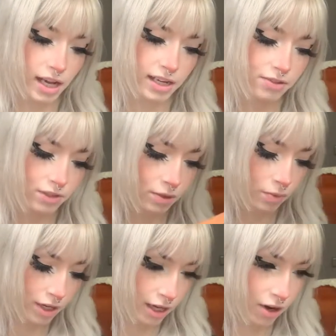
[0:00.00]
I didn't really
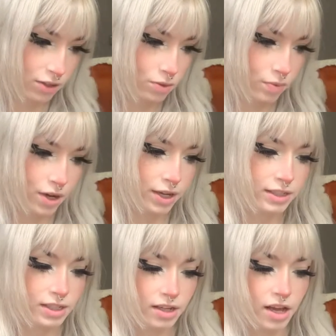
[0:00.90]
want a character
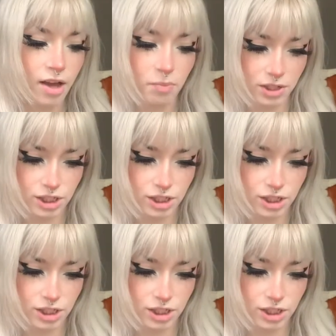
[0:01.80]
wand, but